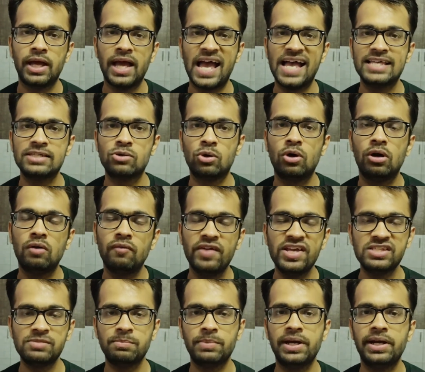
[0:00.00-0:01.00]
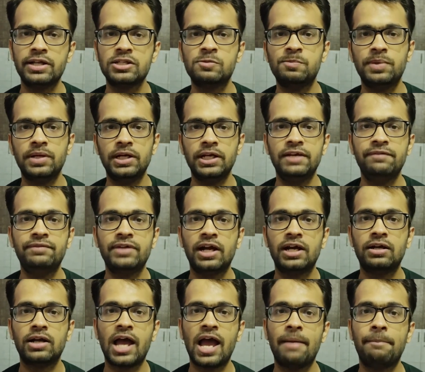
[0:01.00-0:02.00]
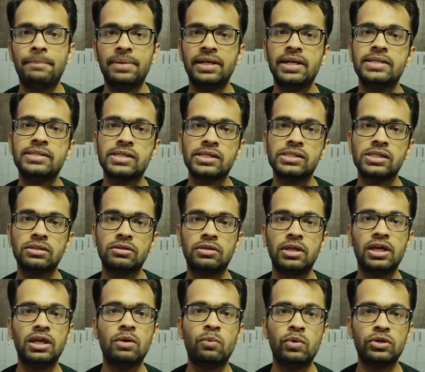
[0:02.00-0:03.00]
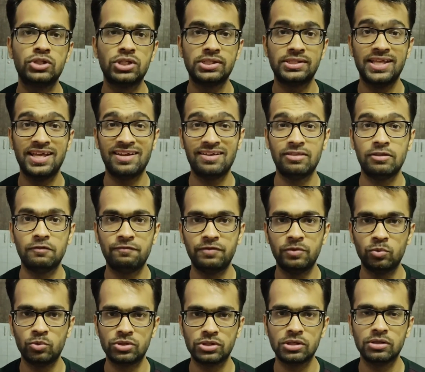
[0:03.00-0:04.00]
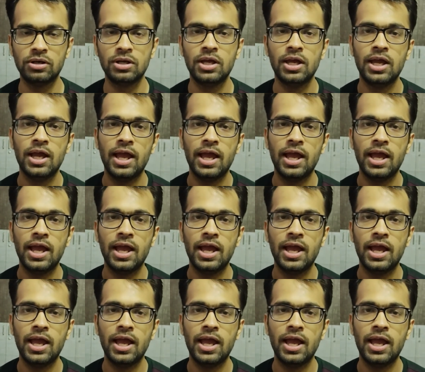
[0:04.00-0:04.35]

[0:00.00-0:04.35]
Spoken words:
has always made us believe that happiness is a thing which is there in the future,